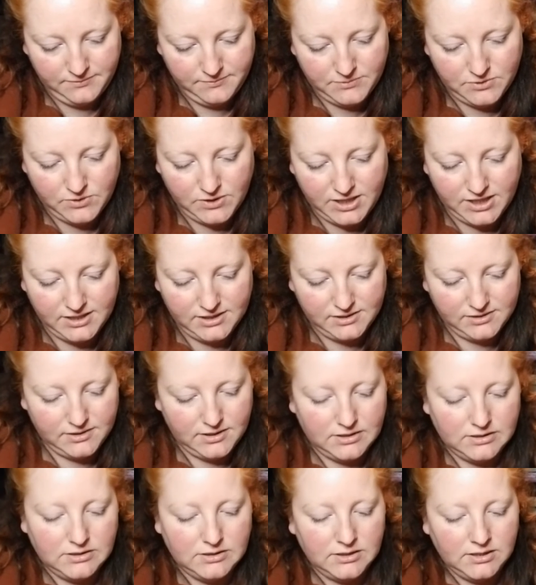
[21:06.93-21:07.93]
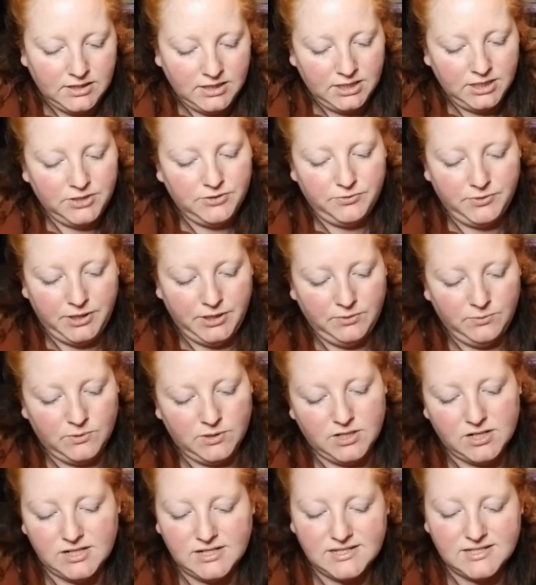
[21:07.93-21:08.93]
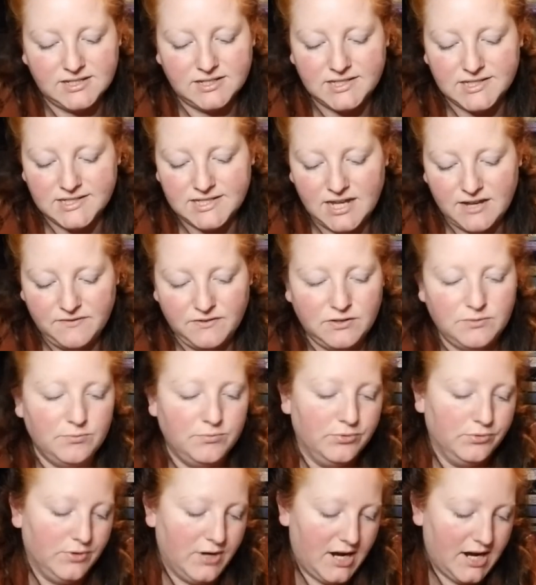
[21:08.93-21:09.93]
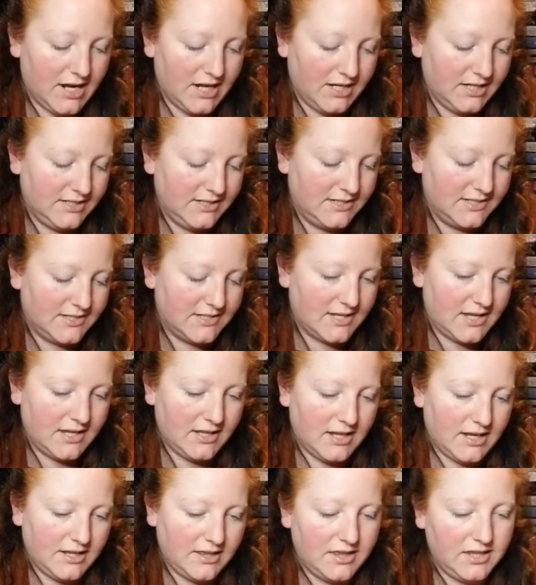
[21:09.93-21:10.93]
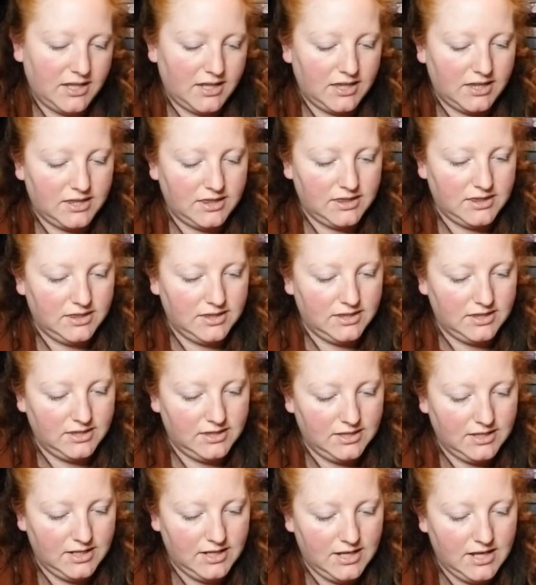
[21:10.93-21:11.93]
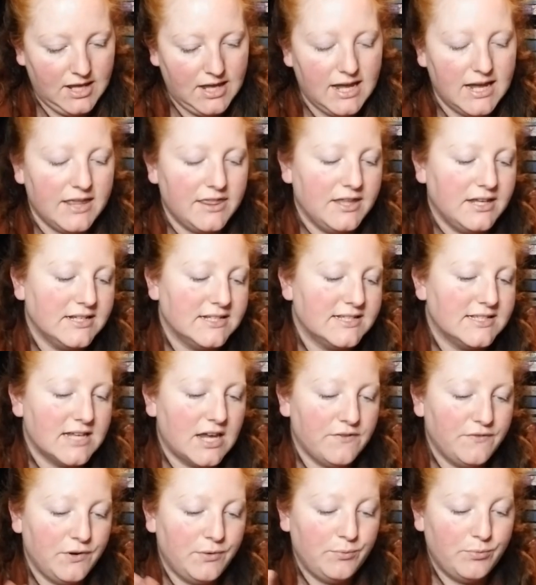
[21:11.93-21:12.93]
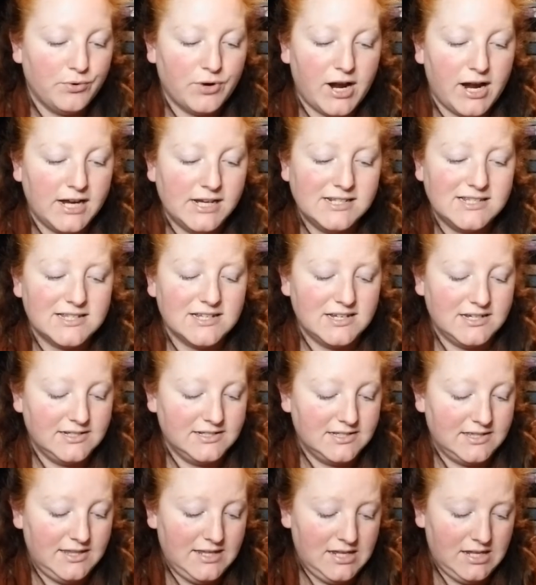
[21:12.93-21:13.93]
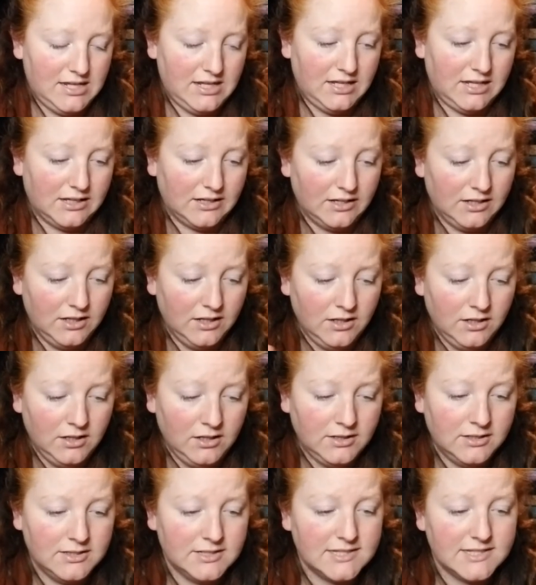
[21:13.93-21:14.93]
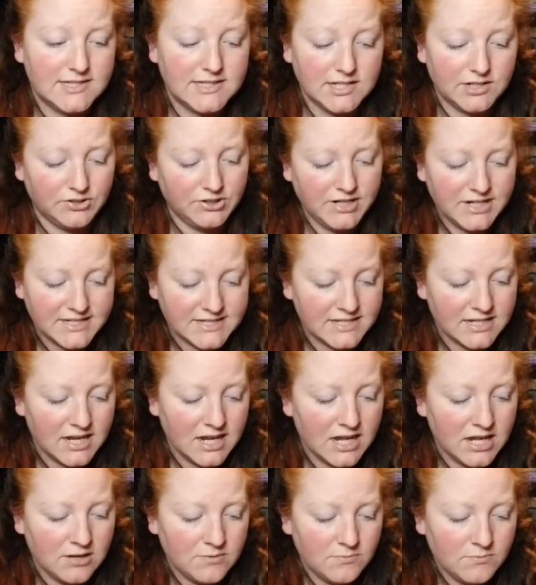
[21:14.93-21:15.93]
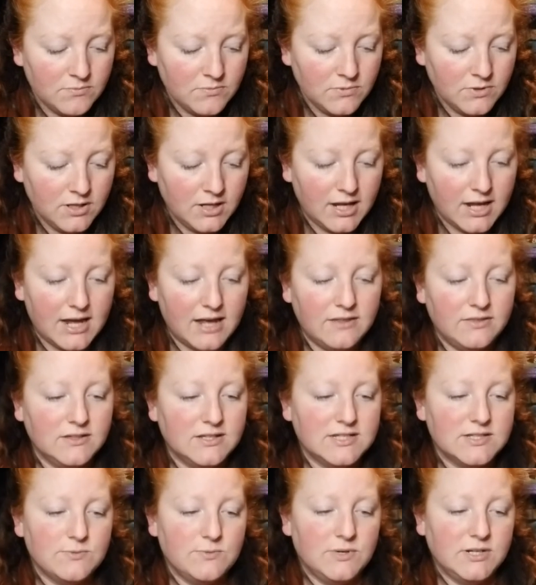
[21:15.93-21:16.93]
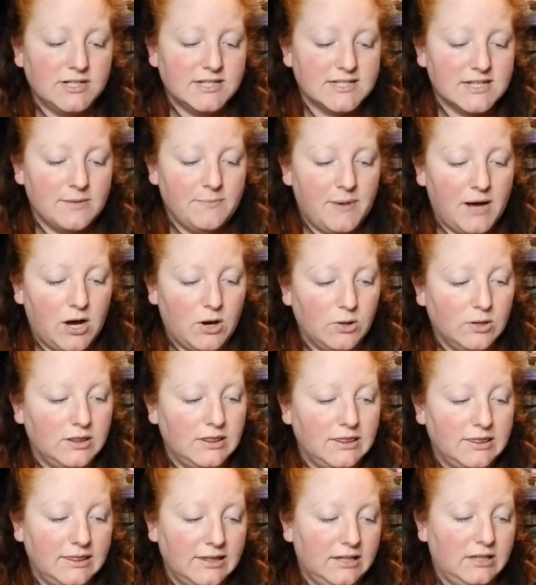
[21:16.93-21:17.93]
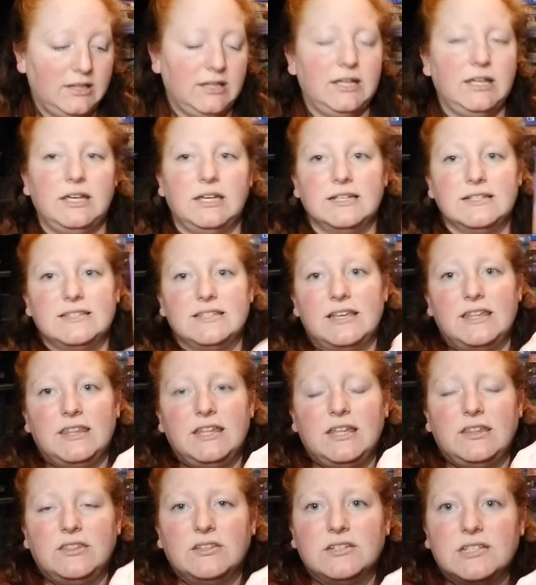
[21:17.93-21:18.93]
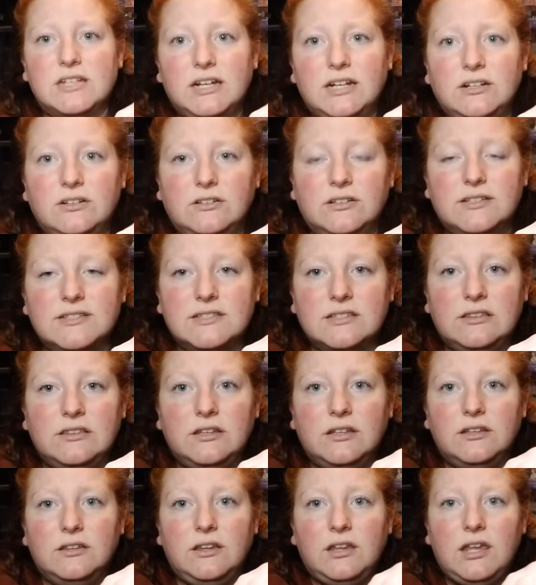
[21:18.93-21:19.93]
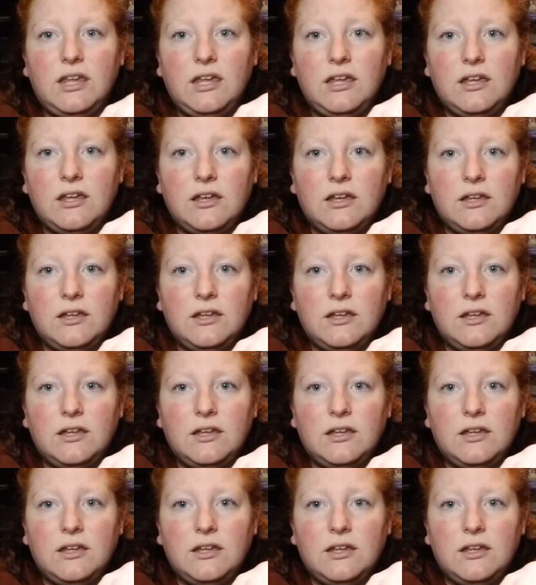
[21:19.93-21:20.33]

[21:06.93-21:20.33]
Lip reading: Okay. Lee Greenwood's Seven Brides. And I think Seven Brides is the series name, and this one's about Lily, because I think the title is Lily.